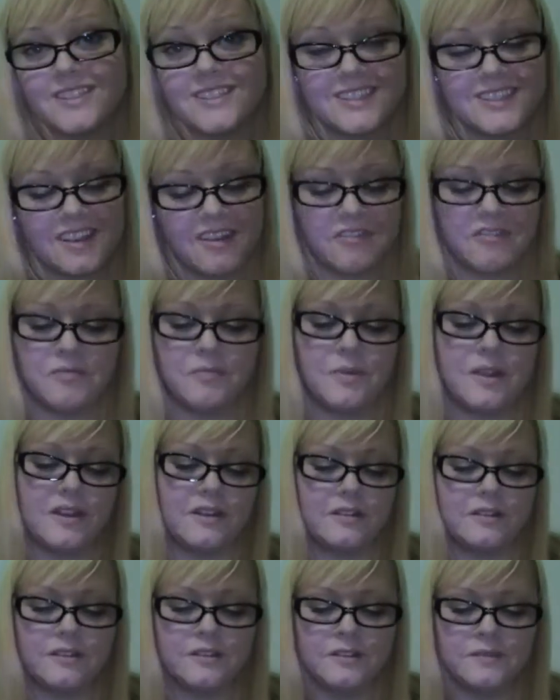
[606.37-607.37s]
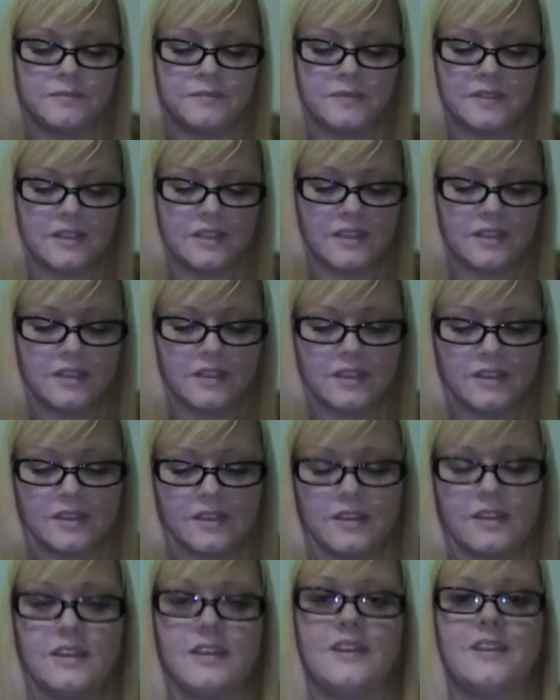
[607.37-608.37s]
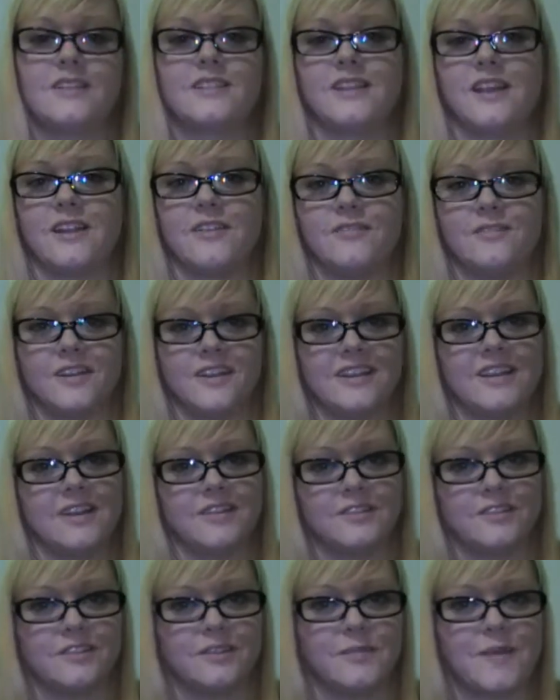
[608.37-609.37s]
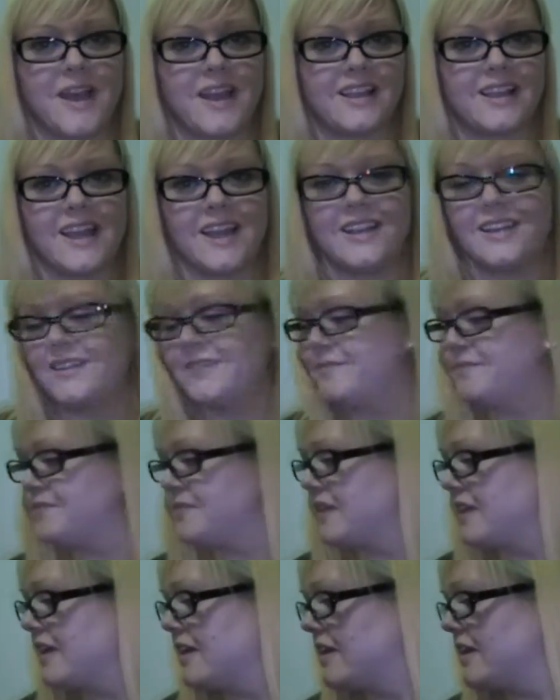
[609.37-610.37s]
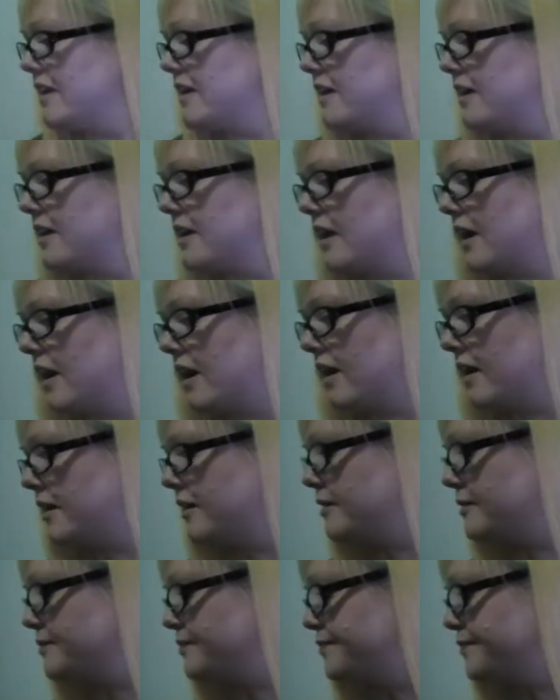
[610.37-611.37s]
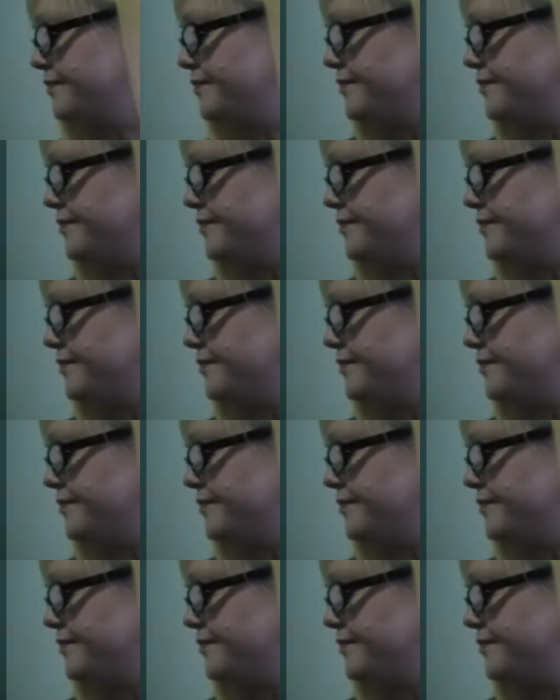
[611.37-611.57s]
stuff, but it's kind of fun now to look back at it. Then